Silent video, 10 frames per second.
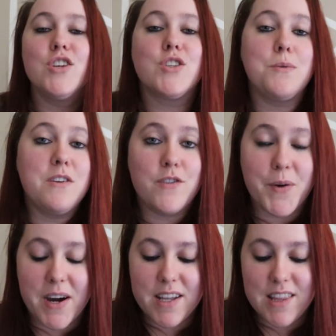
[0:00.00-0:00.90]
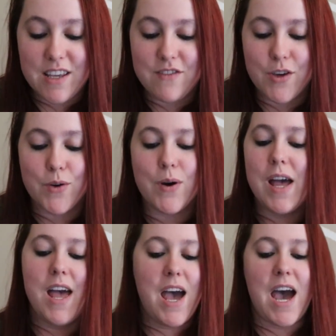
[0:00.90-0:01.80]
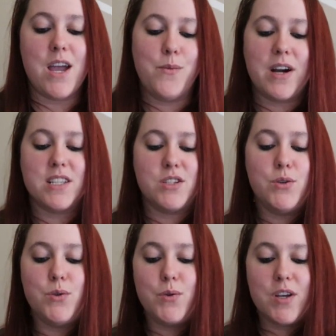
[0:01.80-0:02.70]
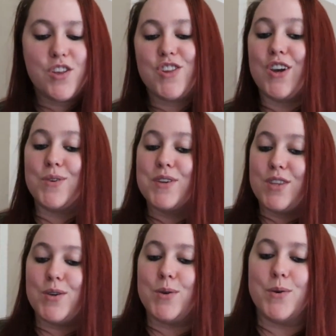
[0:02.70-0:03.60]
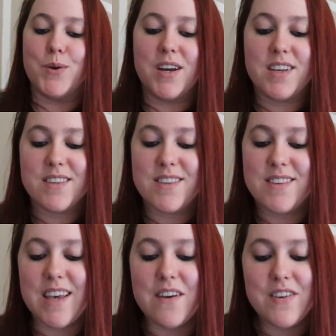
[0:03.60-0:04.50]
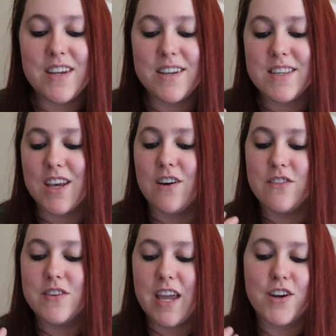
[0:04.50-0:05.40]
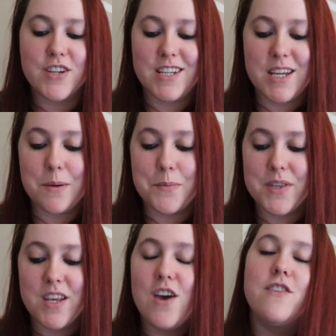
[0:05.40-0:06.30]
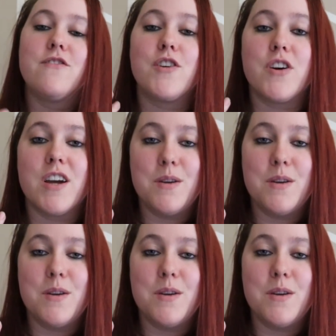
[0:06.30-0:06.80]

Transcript: So before I leave you, I want to share with you seven self-care tips for